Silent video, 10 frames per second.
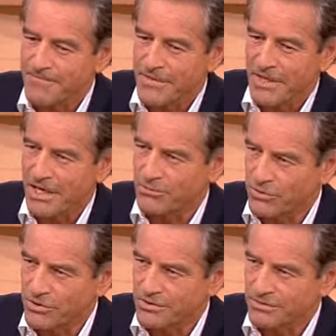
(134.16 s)
Hard
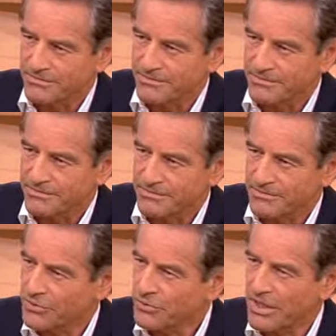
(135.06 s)
work,
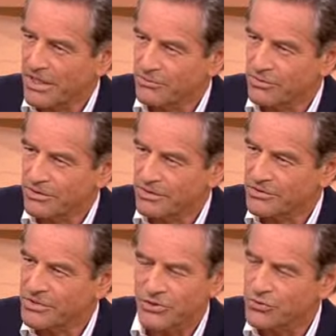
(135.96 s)
pure hard work.
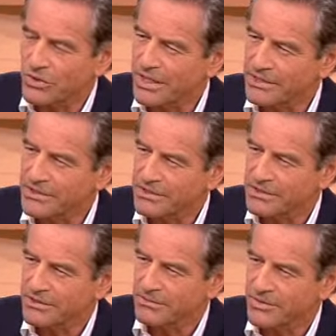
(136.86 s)
There's no shortcuts.
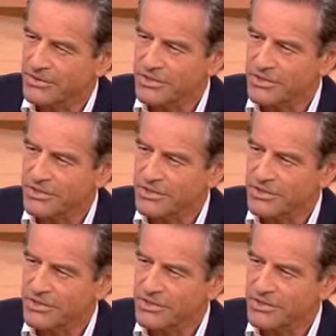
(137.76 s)
I mean, as I